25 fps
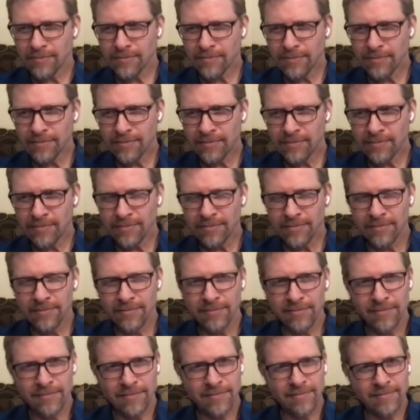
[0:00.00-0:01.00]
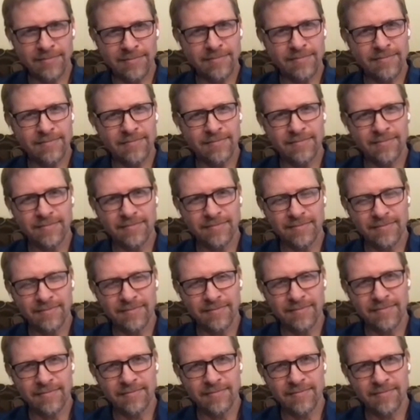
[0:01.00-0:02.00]

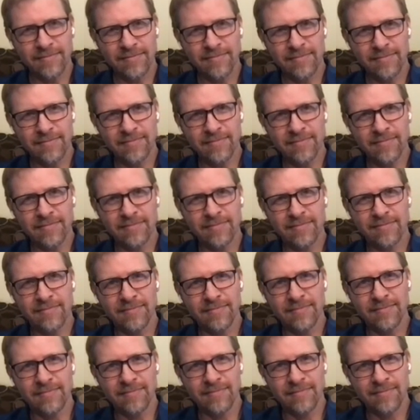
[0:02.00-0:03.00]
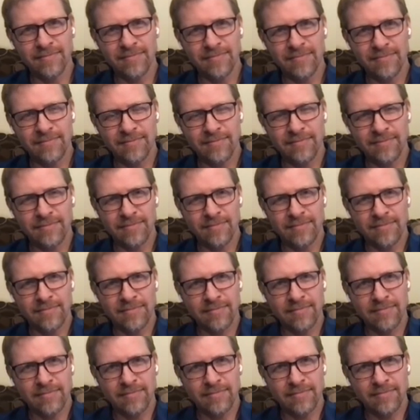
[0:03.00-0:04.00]

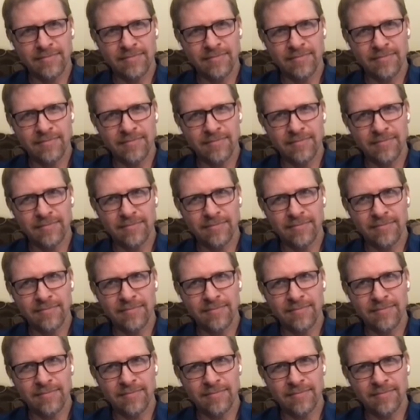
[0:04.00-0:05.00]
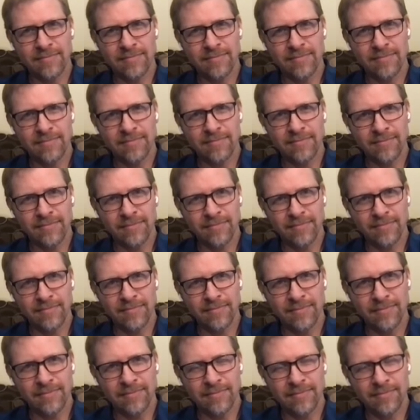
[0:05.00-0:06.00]

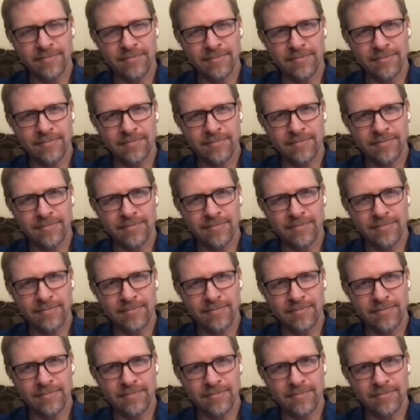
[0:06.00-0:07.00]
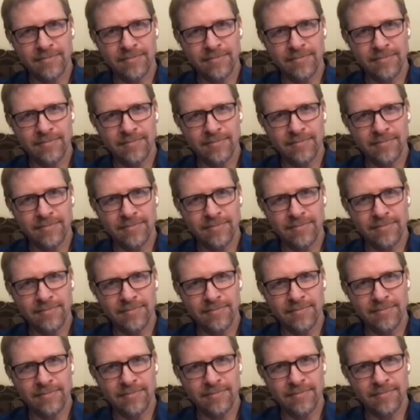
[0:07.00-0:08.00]
No words are spoken by the person on screen.